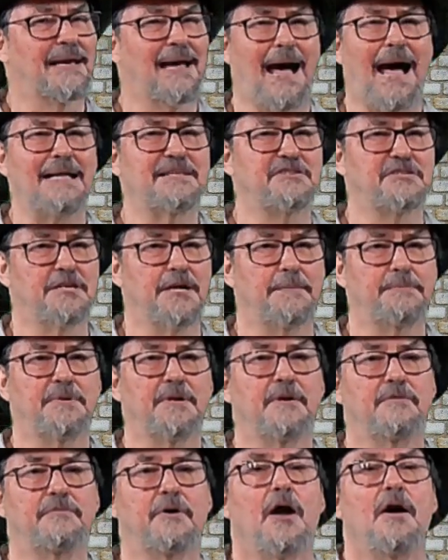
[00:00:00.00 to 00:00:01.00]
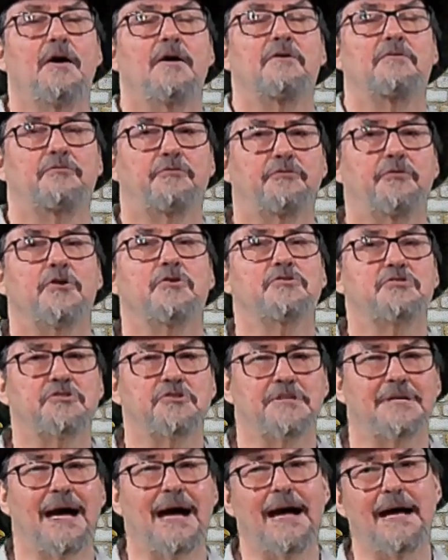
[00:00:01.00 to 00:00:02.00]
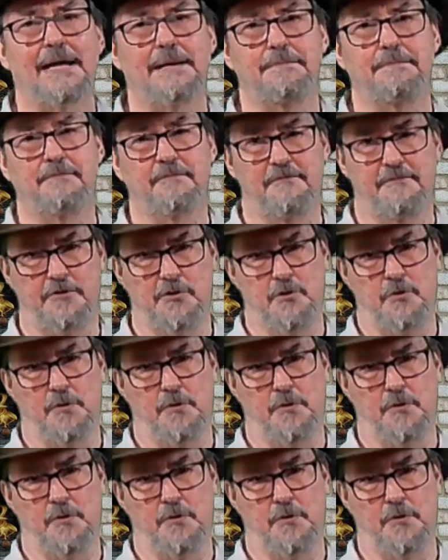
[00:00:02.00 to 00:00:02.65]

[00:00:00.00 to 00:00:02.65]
the concept of first-time